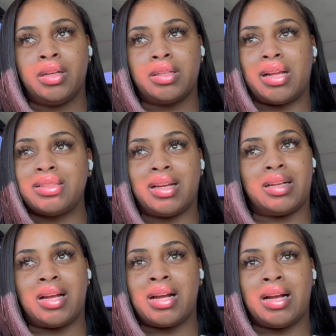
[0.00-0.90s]
Because I,
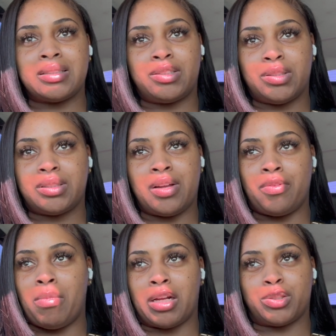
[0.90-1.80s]
I got stuff
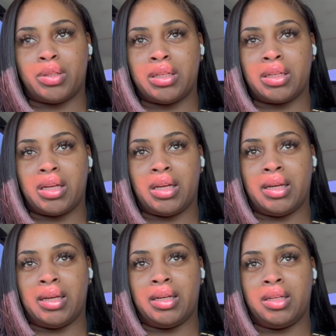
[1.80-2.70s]
in my trunk
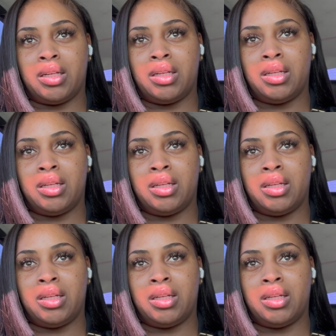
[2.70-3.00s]
and